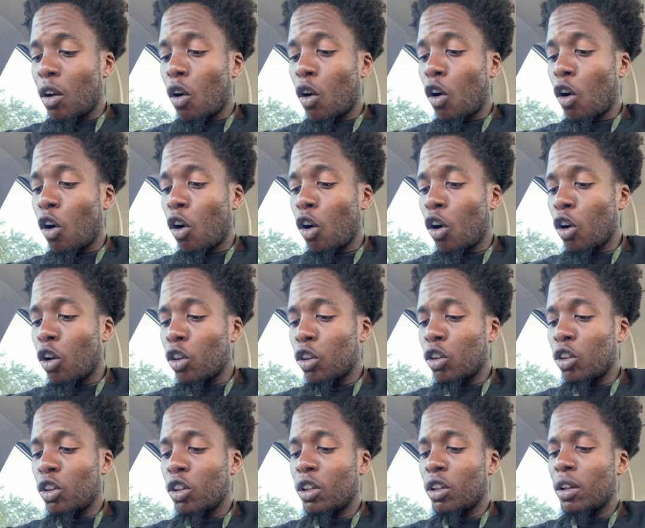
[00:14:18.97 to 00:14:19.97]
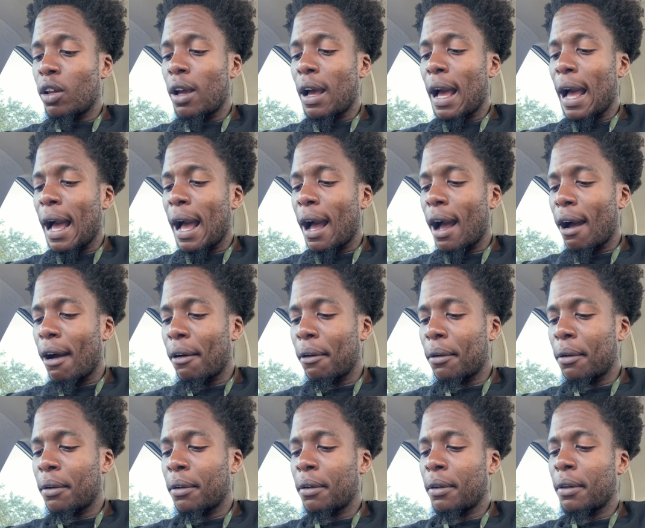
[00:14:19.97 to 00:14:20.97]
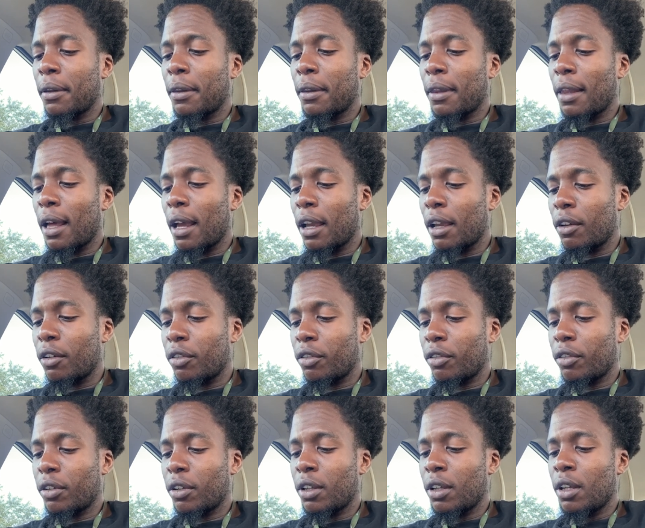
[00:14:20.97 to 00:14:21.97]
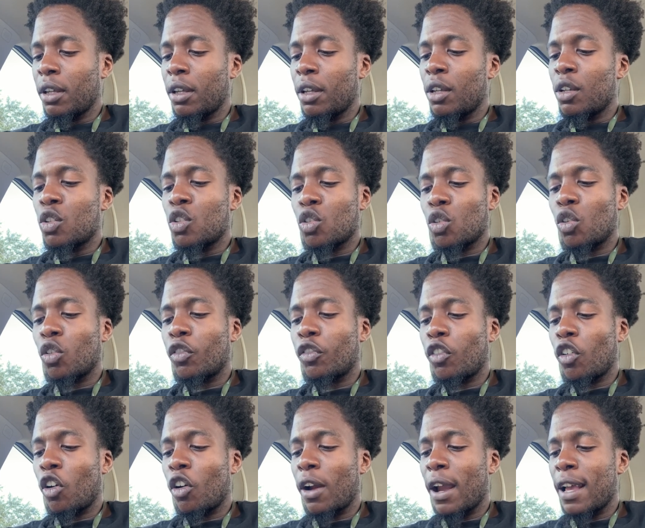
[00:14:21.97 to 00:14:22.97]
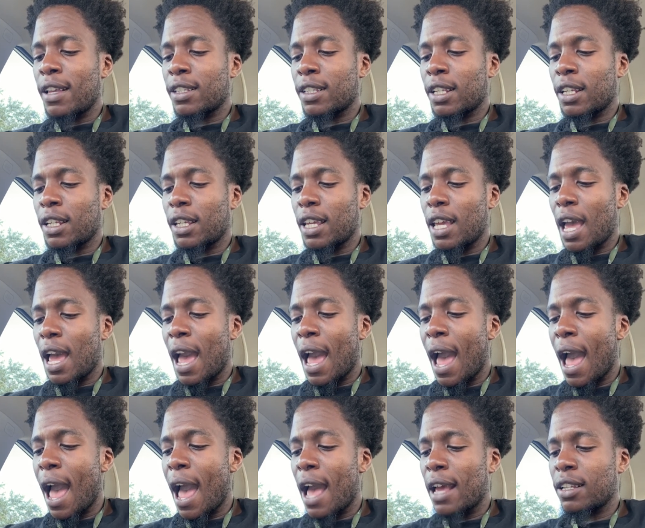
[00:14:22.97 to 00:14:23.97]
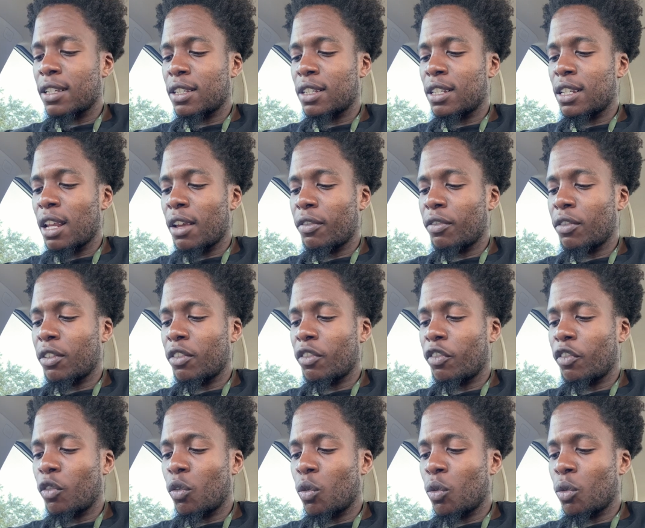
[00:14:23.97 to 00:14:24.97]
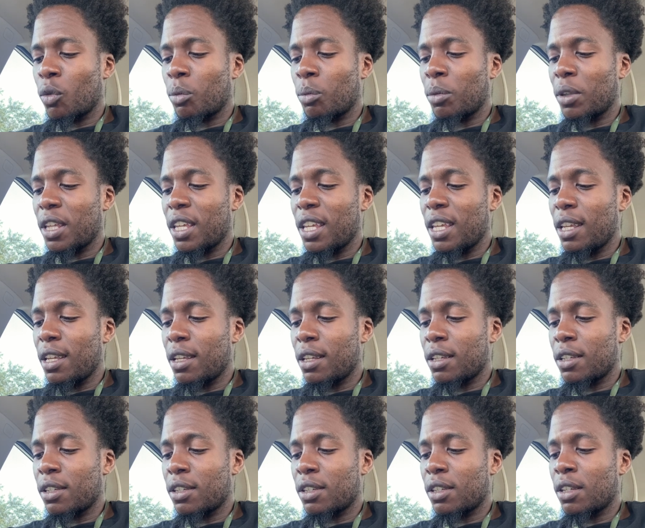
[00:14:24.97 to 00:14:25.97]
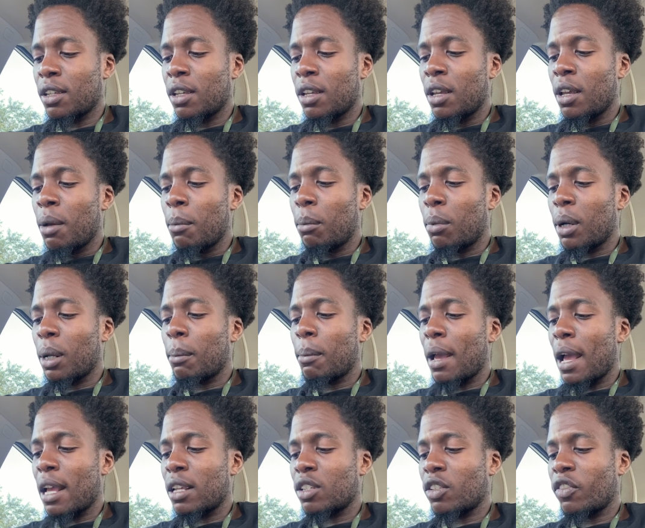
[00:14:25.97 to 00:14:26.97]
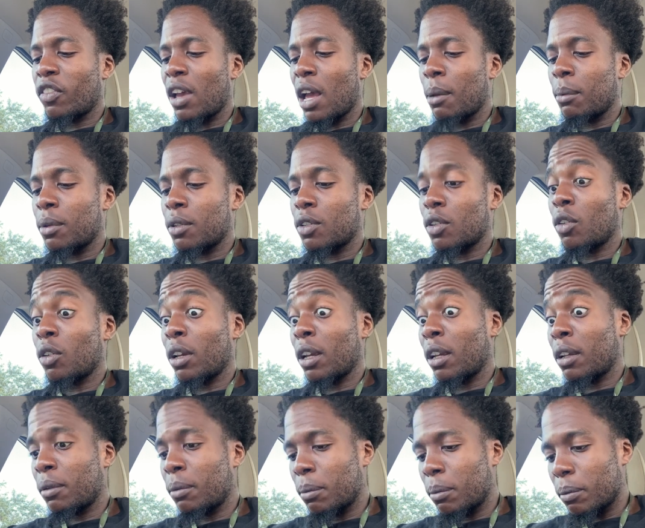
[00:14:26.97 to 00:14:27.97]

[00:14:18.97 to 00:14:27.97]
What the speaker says: All our life so far as it has definite form is but a mass of habits. Okay.